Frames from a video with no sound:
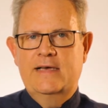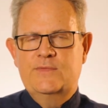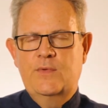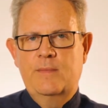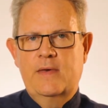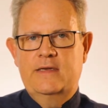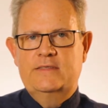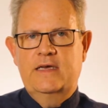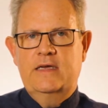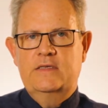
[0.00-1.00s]
As we
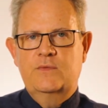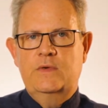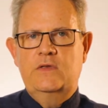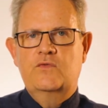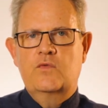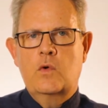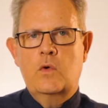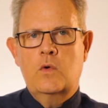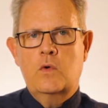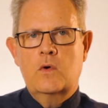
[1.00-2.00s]
meditate, we
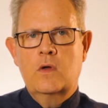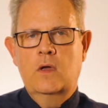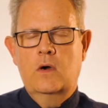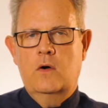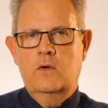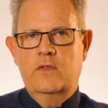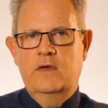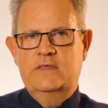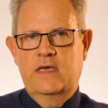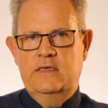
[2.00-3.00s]
draw
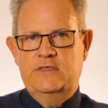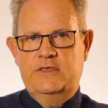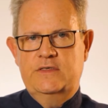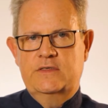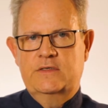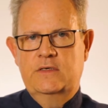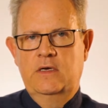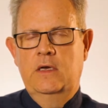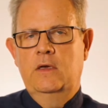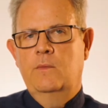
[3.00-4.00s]
on those energies
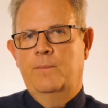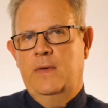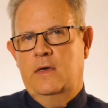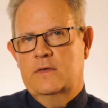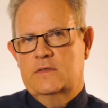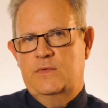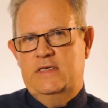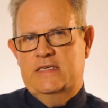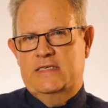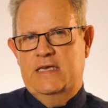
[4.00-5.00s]
because
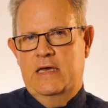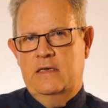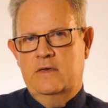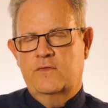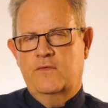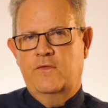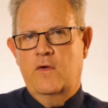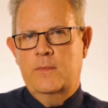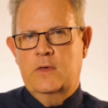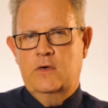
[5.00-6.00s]
we descend
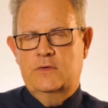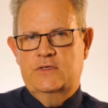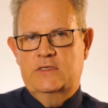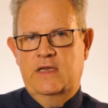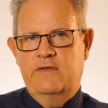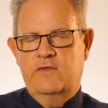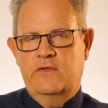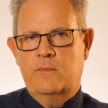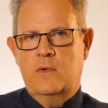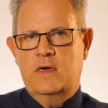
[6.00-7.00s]
from the conscious
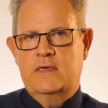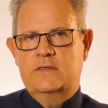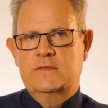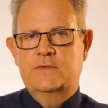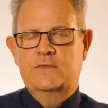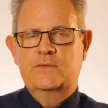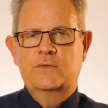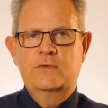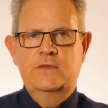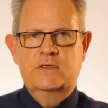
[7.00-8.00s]
level of the mind
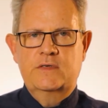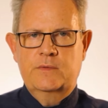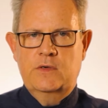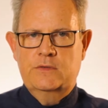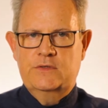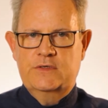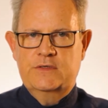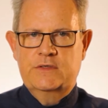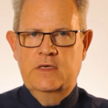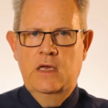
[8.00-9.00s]
through the
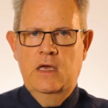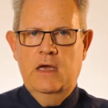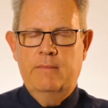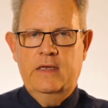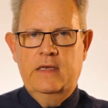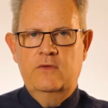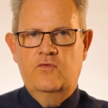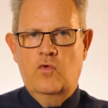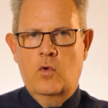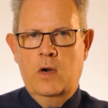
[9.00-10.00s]
subconscious and
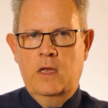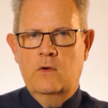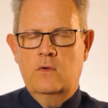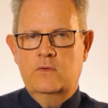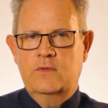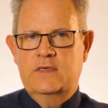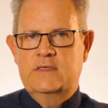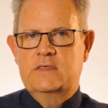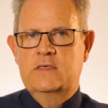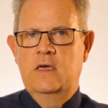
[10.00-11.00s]
begin drawing on
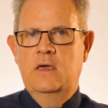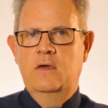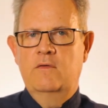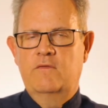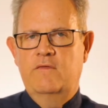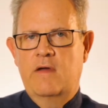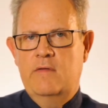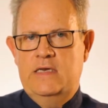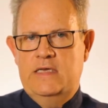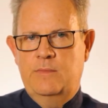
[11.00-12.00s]
this
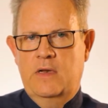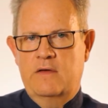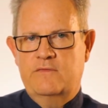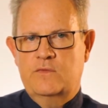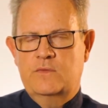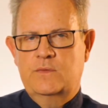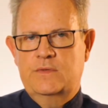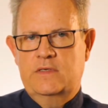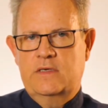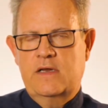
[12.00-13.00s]
very deep level
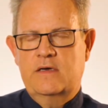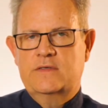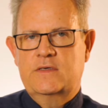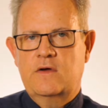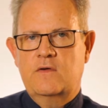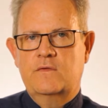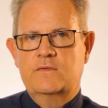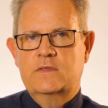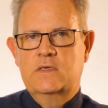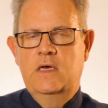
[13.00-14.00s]
within
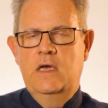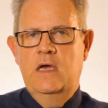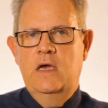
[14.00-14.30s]
ourselves.